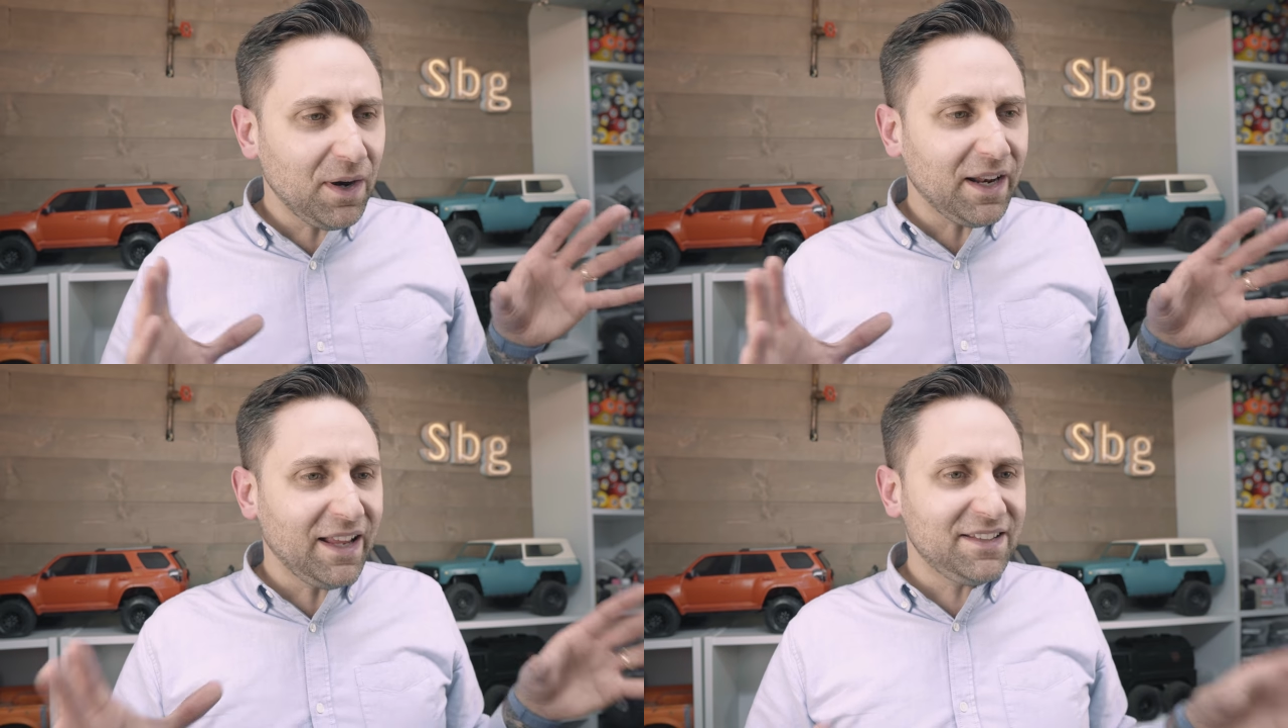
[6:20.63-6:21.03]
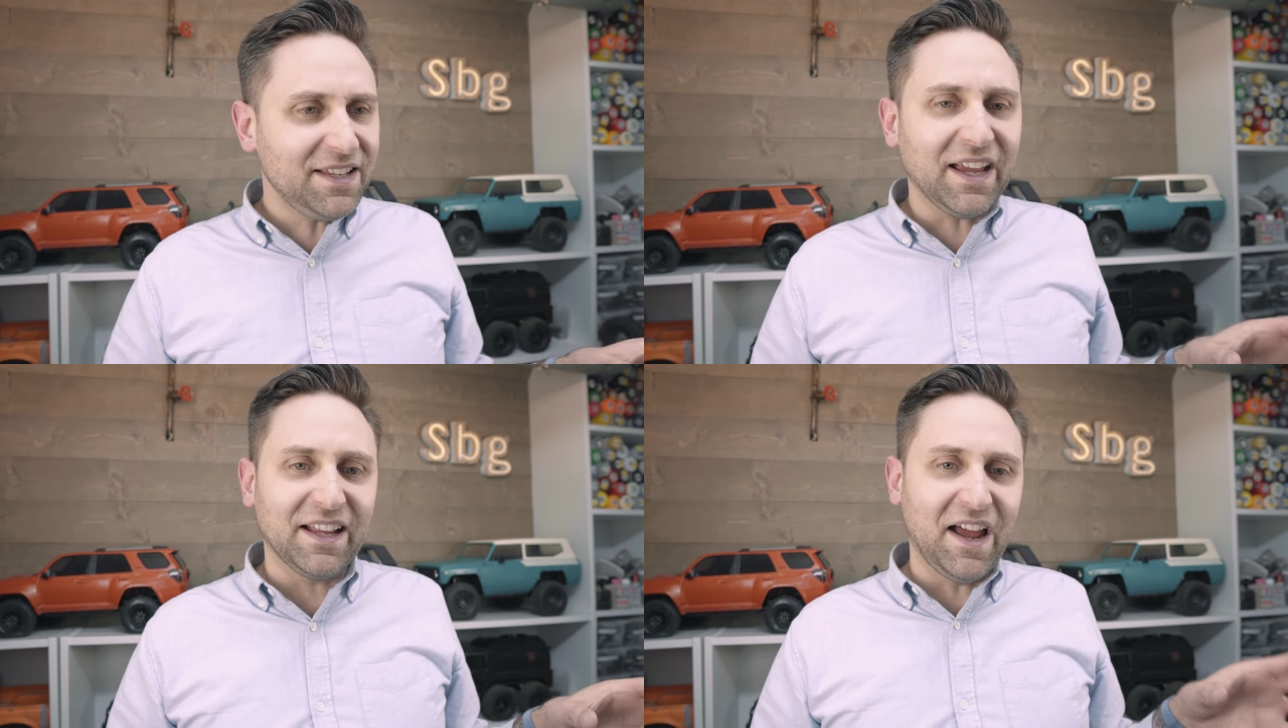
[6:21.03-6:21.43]
what? I
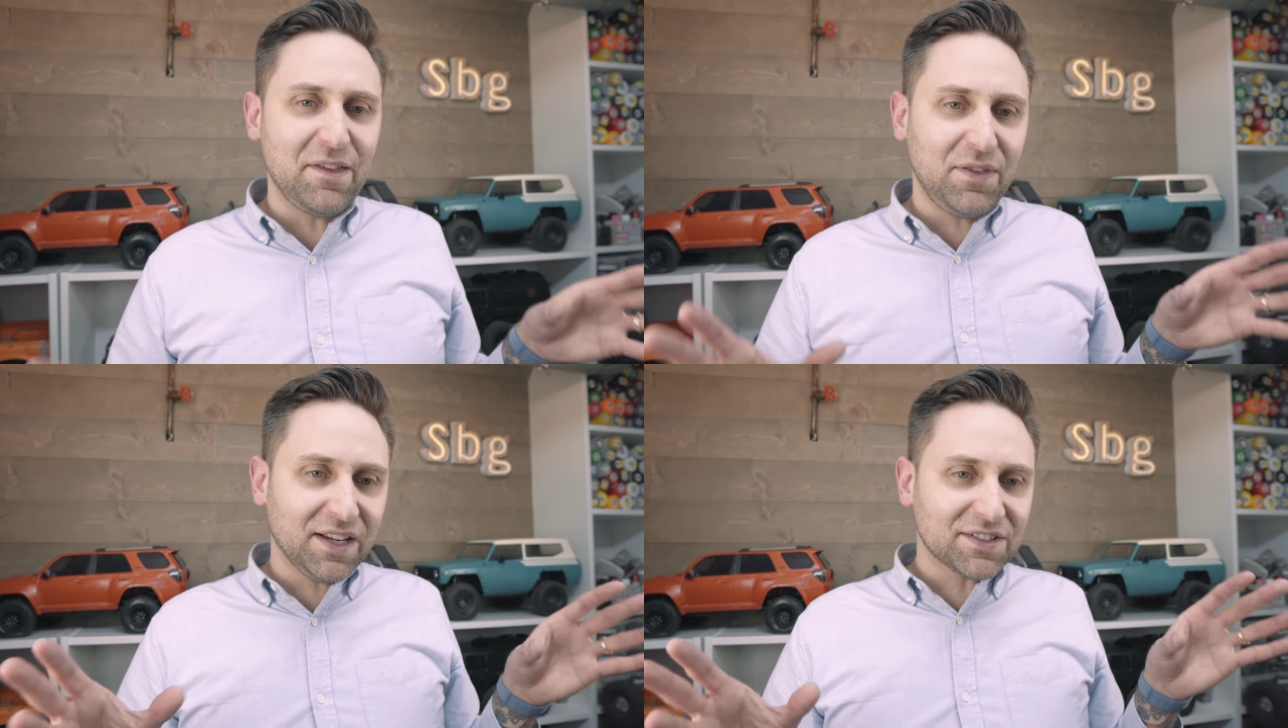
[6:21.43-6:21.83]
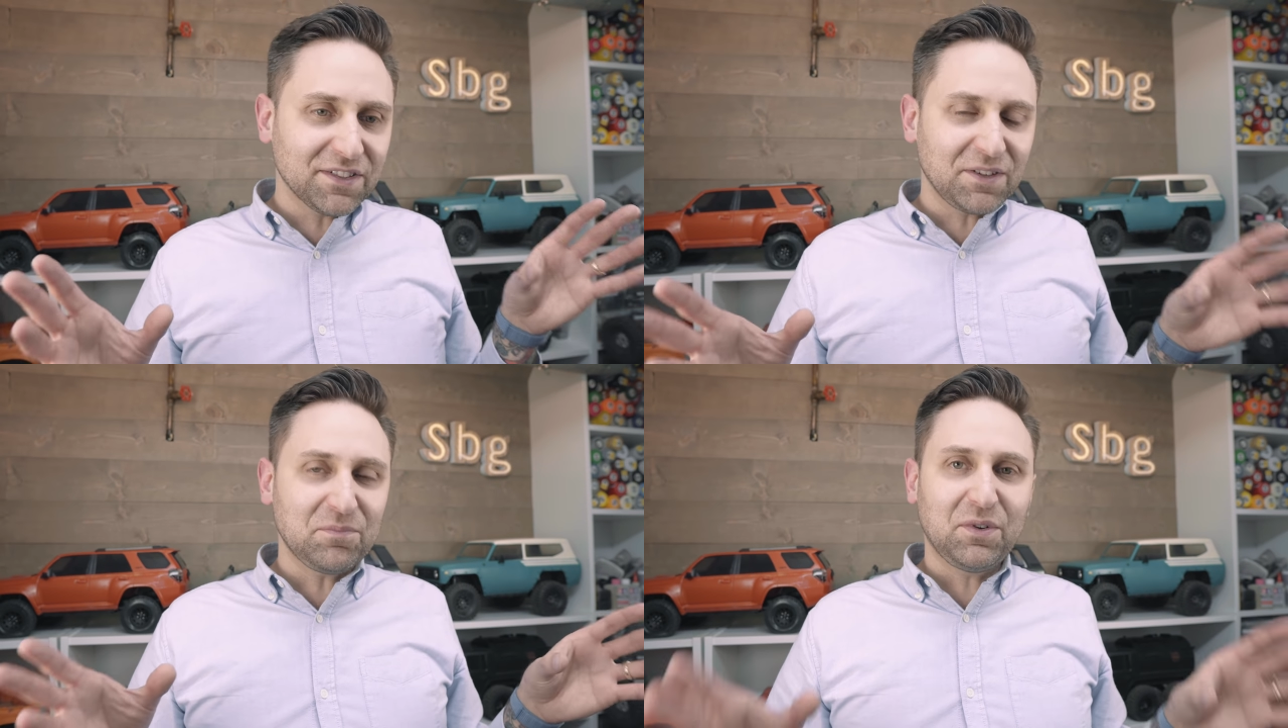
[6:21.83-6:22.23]
dig it. I think
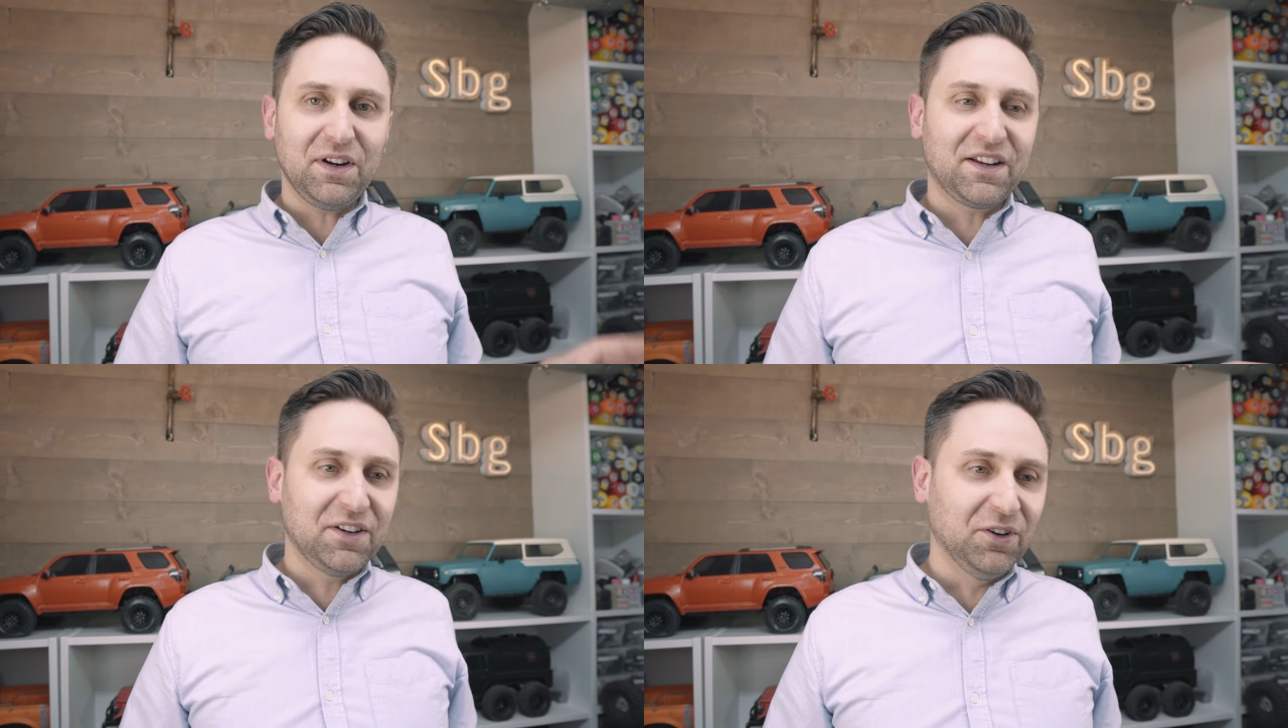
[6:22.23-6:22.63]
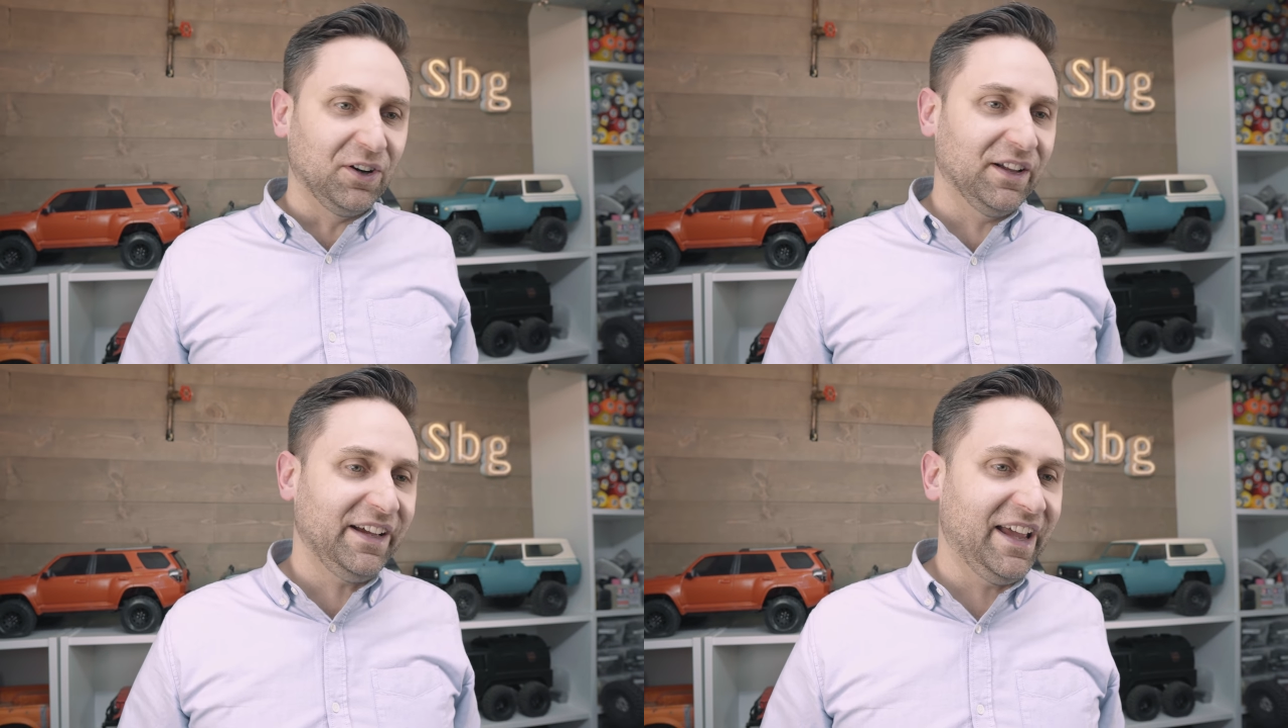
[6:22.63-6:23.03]
it's looking pretty cool.